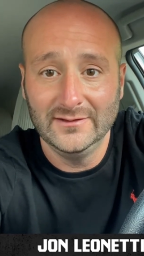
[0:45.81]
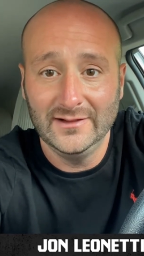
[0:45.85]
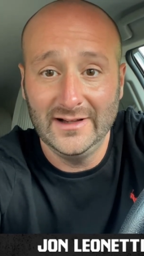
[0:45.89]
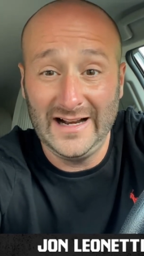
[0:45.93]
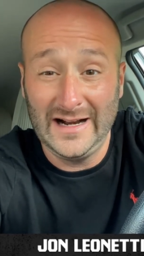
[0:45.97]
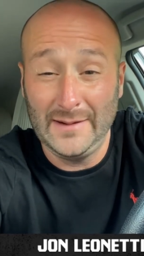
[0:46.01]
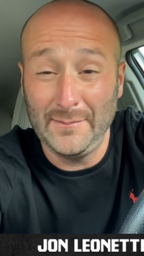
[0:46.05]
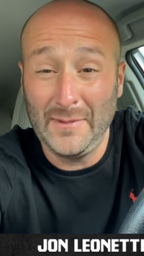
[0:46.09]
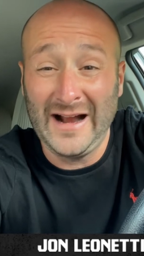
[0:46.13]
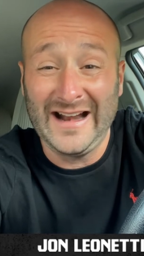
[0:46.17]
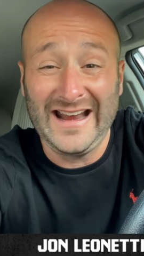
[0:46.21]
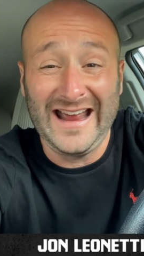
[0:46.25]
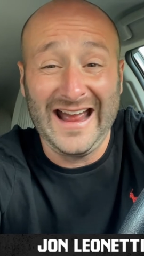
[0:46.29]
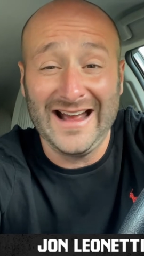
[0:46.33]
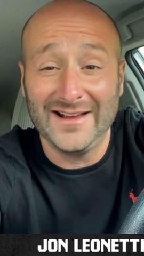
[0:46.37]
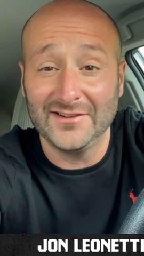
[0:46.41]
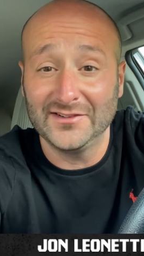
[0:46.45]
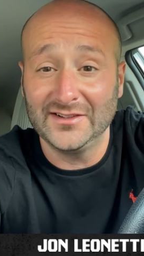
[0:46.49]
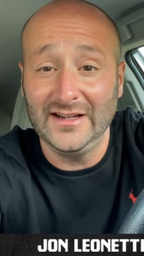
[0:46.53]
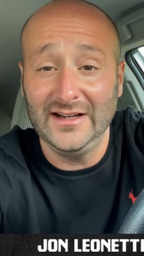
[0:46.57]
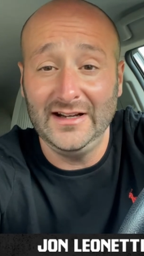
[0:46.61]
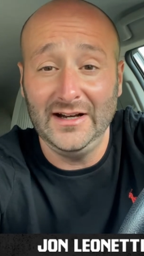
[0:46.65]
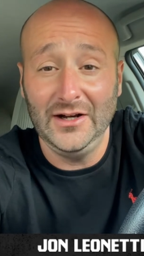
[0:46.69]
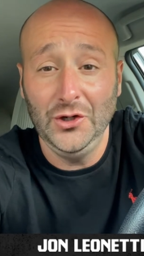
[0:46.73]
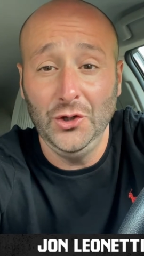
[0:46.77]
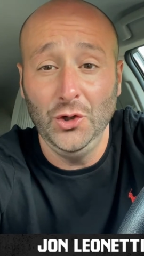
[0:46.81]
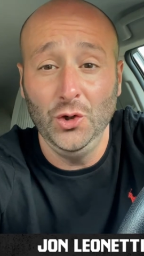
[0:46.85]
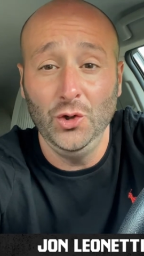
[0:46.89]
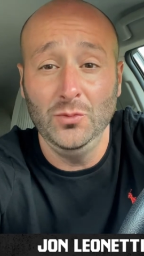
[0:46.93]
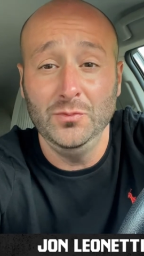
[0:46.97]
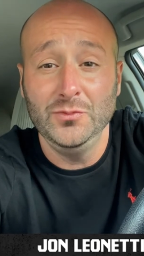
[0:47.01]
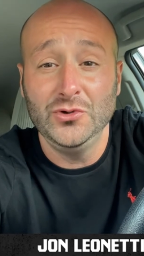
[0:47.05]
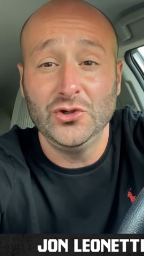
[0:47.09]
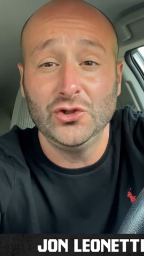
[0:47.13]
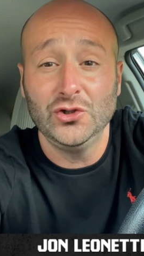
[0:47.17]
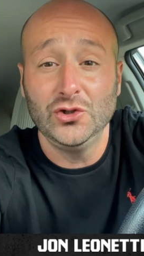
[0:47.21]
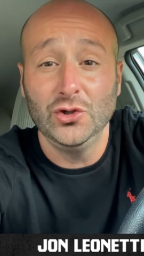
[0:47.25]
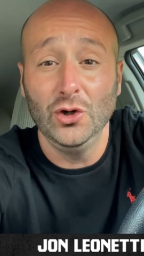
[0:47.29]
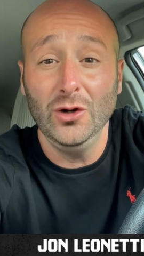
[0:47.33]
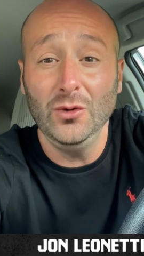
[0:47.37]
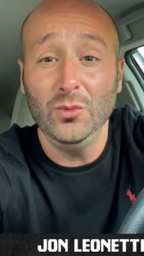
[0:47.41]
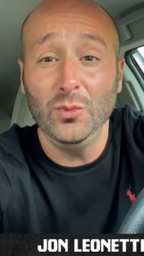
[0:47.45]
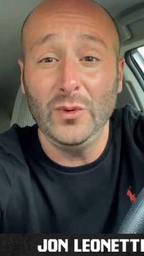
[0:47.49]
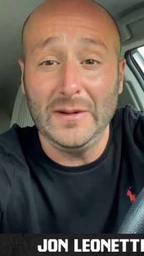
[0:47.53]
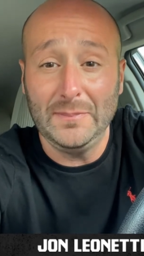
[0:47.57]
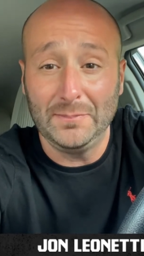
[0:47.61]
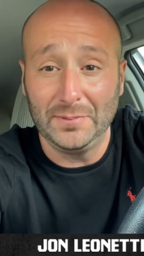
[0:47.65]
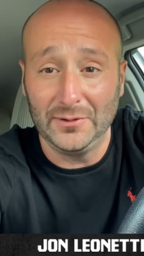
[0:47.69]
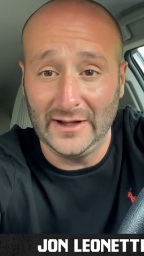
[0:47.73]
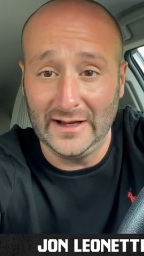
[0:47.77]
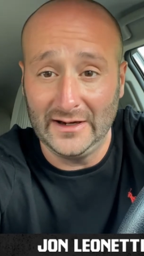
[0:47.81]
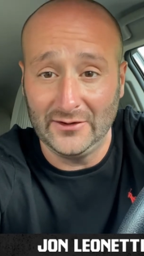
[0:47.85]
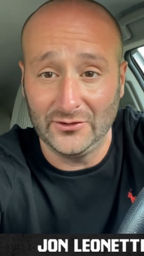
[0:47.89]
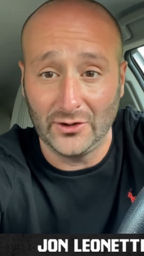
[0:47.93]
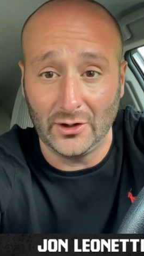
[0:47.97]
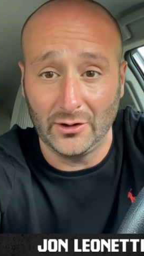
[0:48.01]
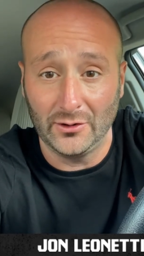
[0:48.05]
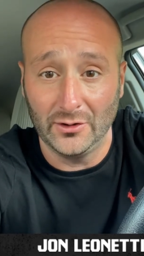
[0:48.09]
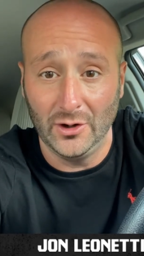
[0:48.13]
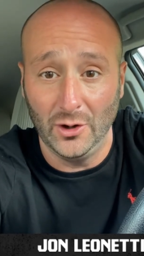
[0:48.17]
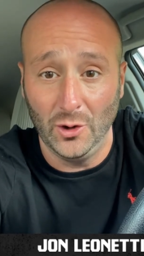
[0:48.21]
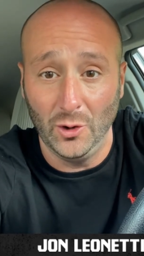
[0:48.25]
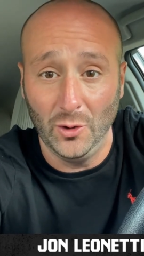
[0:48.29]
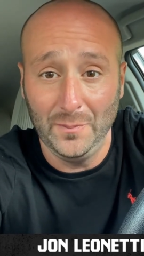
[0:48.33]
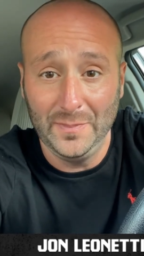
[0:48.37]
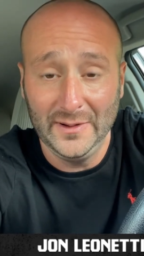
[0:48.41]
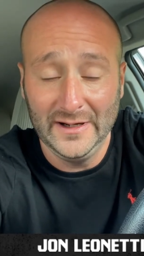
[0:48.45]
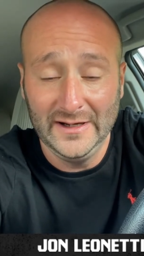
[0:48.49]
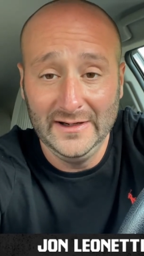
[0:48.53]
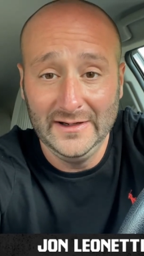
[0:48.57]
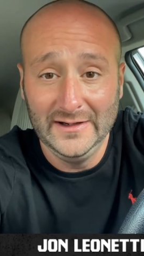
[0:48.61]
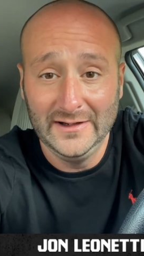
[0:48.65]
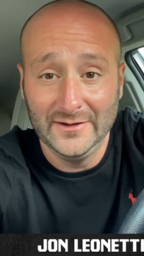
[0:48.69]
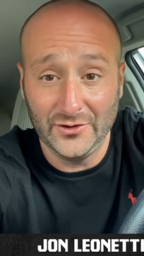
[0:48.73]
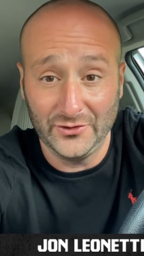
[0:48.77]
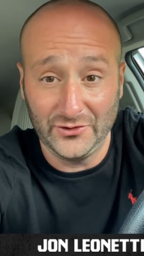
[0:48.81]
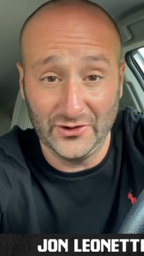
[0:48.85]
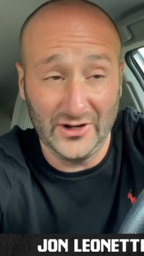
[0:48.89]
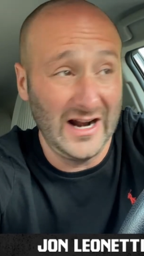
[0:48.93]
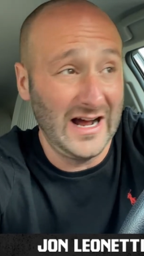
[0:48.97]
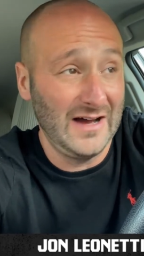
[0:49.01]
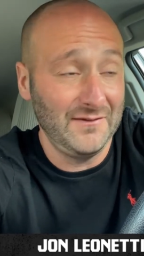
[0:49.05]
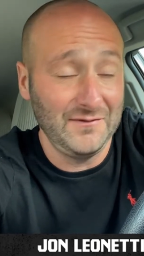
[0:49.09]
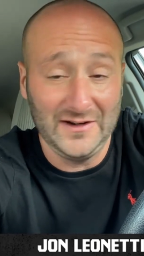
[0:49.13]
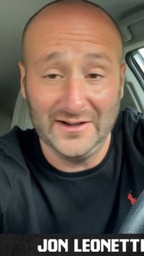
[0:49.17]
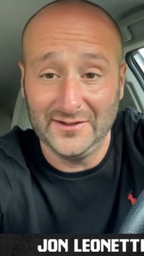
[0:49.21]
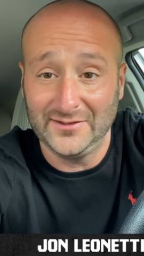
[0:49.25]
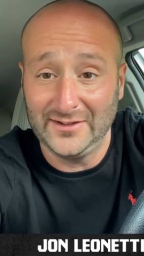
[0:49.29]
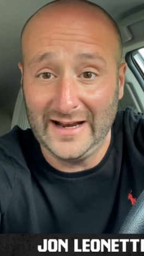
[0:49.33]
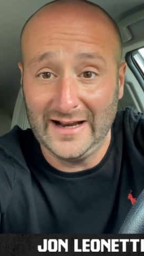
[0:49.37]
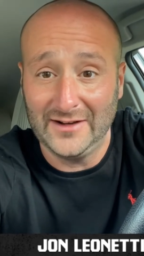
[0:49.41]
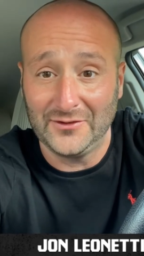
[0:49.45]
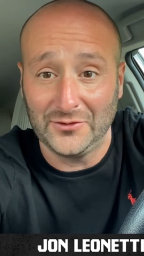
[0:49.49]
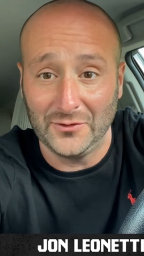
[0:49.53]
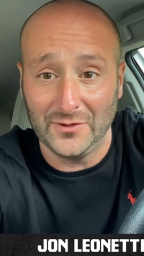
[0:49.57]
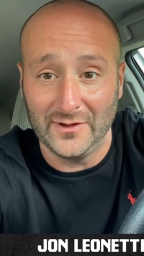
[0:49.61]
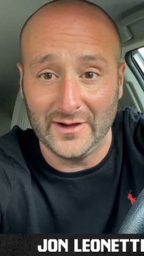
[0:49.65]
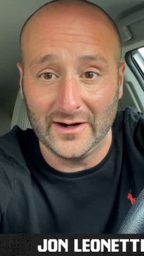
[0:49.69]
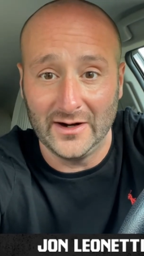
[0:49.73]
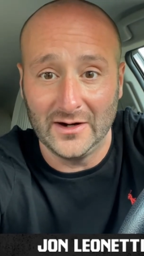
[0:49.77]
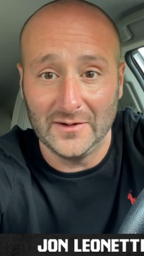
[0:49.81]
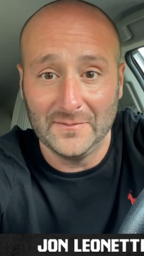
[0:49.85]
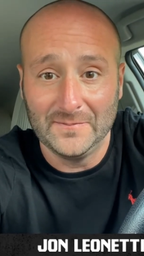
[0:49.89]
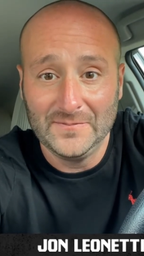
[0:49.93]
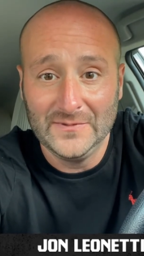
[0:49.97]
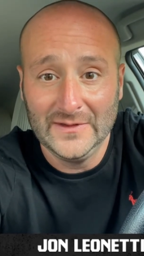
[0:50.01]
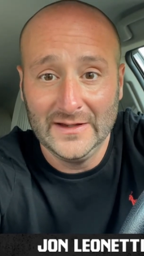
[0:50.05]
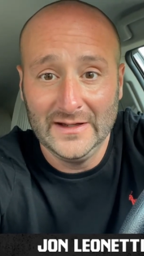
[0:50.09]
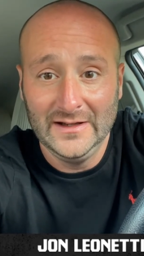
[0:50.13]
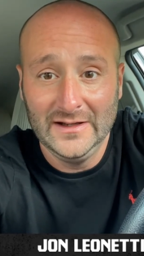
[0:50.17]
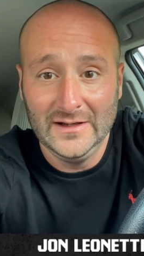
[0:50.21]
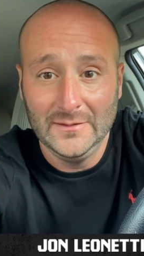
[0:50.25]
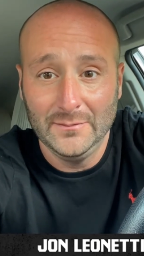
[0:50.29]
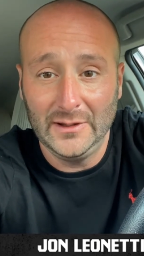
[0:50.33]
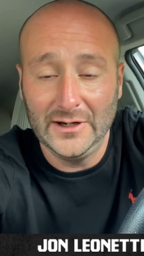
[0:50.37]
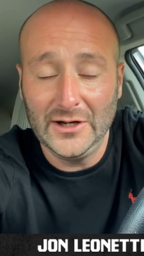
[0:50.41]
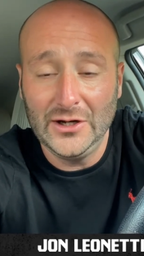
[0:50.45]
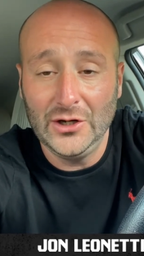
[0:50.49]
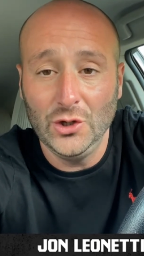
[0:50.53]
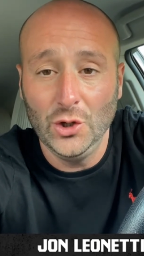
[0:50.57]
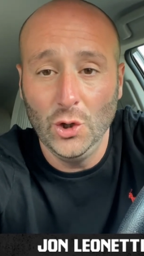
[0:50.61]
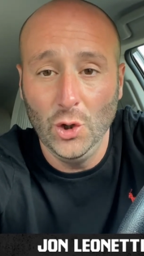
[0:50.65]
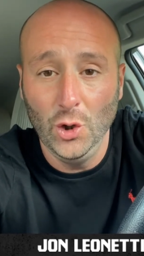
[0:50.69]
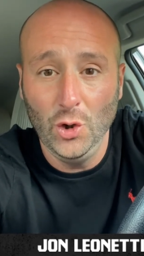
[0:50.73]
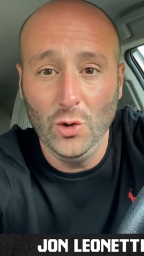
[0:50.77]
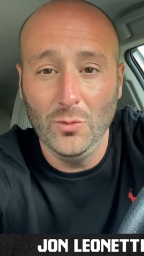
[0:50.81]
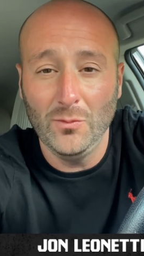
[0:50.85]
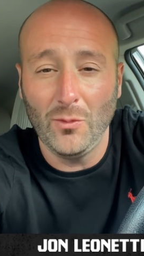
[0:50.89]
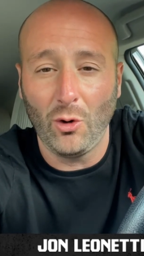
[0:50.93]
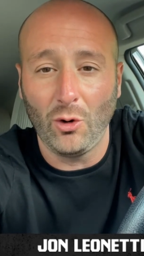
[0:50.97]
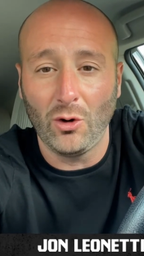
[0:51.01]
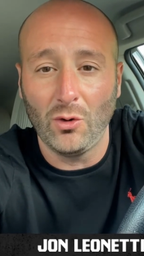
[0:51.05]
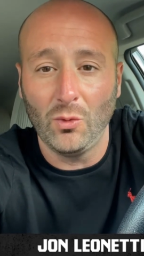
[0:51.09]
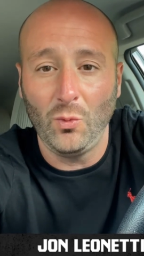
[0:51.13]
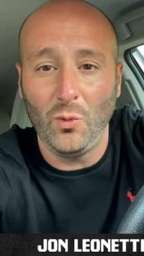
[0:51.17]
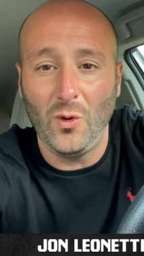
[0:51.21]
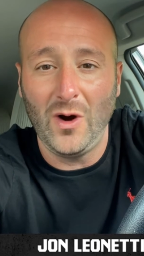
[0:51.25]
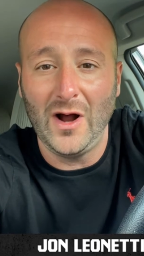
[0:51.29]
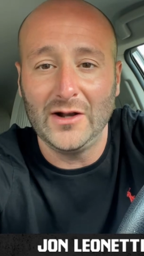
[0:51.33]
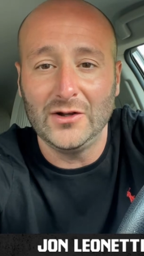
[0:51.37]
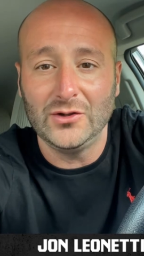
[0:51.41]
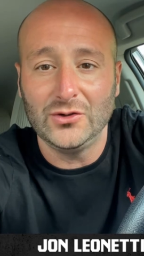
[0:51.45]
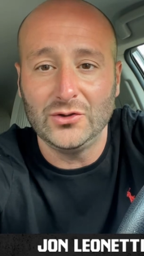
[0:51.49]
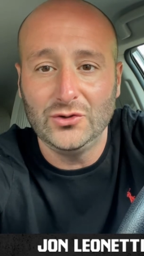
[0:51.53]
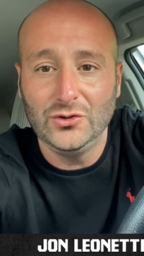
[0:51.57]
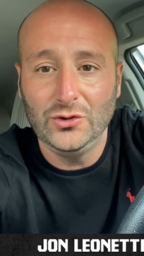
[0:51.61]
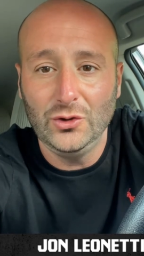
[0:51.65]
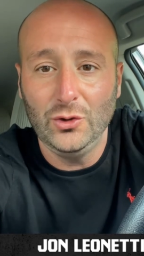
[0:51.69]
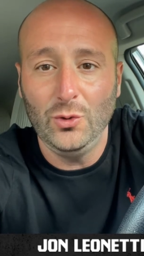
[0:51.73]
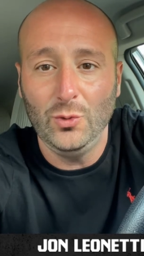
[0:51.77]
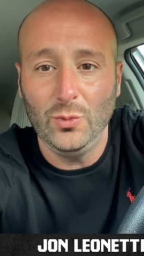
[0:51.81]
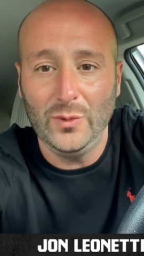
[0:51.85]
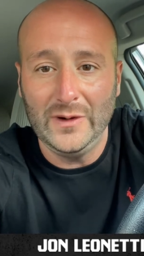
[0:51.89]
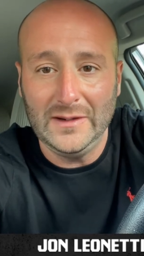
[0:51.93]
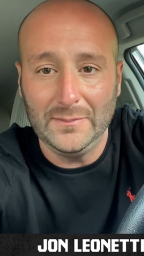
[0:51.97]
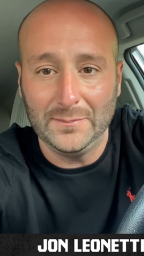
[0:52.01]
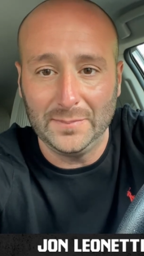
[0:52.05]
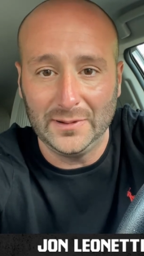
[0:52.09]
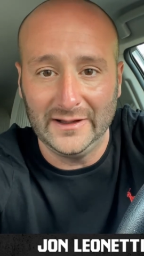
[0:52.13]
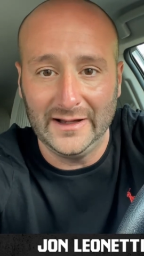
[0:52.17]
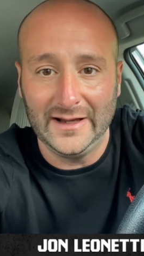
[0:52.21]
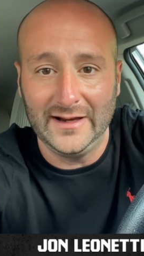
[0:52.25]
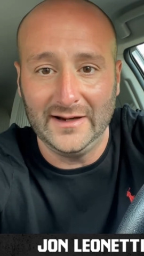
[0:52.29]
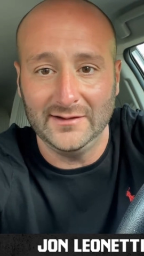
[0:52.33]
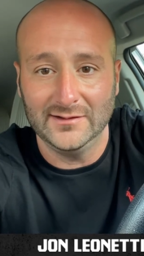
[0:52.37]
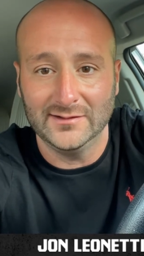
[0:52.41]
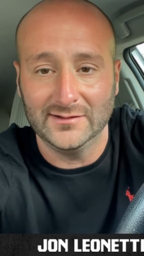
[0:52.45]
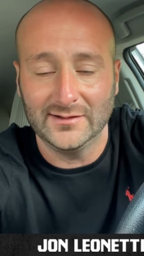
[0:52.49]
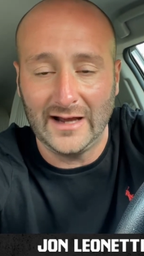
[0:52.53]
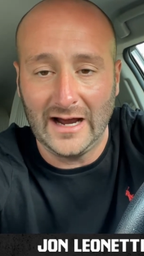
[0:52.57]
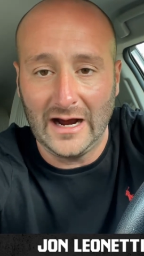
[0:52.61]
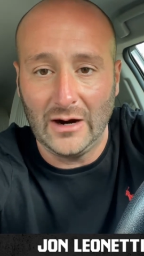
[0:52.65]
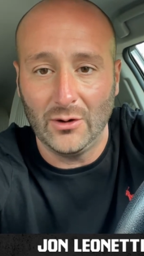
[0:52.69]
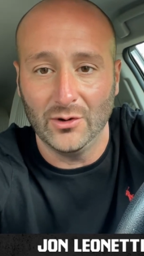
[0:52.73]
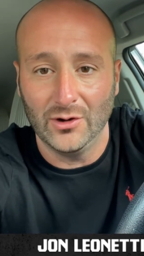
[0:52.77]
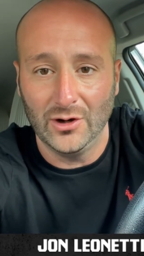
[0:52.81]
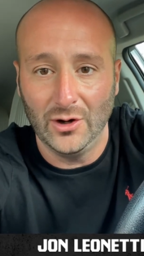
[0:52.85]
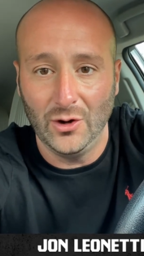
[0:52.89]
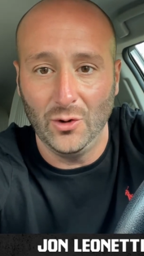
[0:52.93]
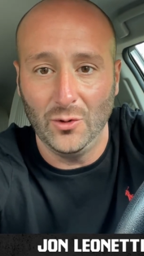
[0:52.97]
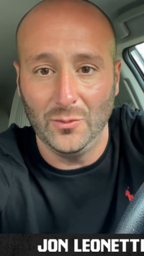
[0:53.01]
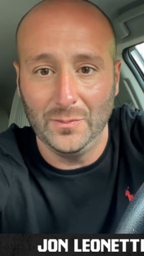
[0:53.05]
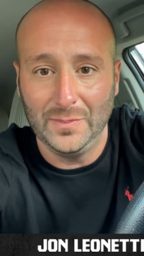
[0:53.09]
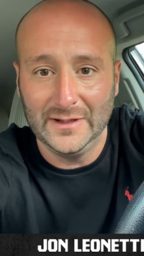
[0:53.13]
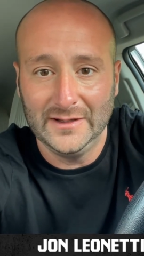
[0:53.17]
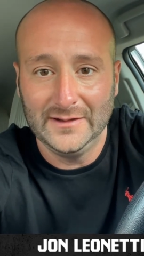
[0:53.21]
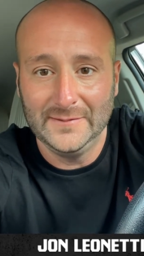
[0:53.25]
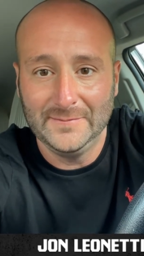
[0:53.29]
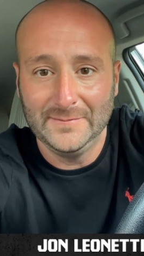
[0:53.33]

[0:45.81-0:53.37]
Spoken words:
And I'm not asking in whom should we place our hope. There's an obvious answer there. But in whom or what do we place our hope?